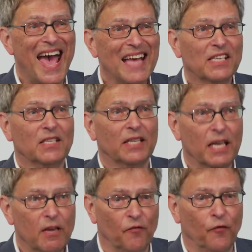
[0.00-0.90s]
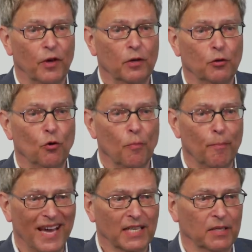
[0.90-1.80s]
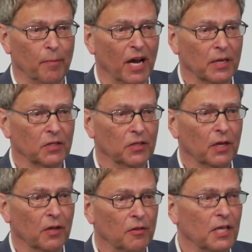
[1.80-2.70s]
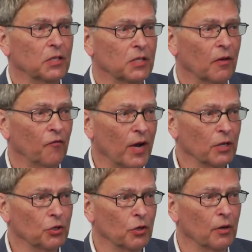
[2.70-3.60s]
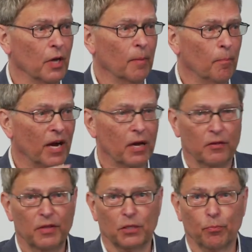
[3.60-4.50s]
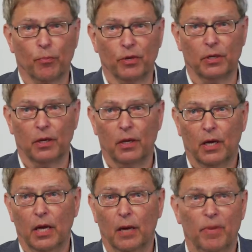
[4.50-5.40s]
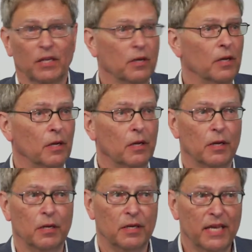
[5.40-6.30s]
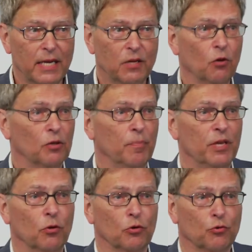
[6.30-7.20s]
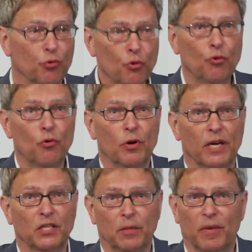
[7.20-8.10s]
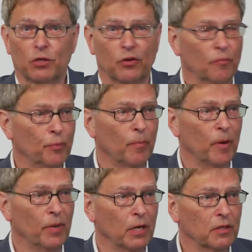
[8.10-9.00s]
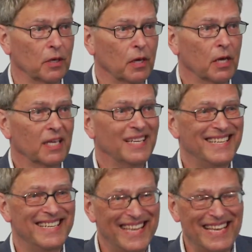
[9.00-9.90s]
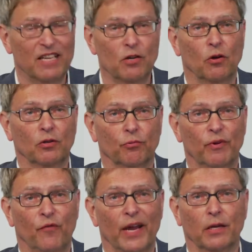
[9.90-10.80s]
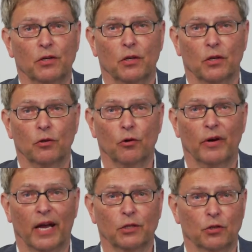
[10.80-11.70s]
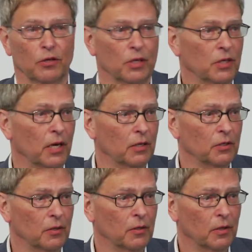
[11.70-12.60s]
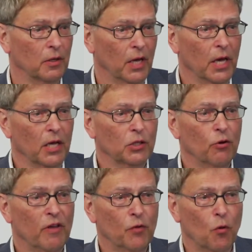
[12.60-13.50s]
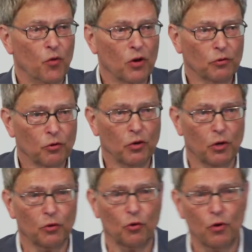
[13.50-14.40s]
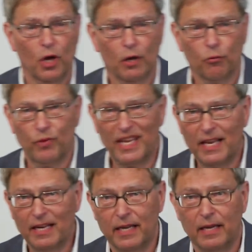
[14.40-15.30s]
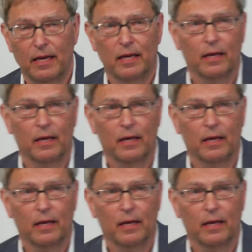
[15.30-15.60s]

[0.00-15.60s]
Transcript: as if you maximized this function by this property. But need not be your true estimation of probability. It need not reflect your actual desires. So if you want to really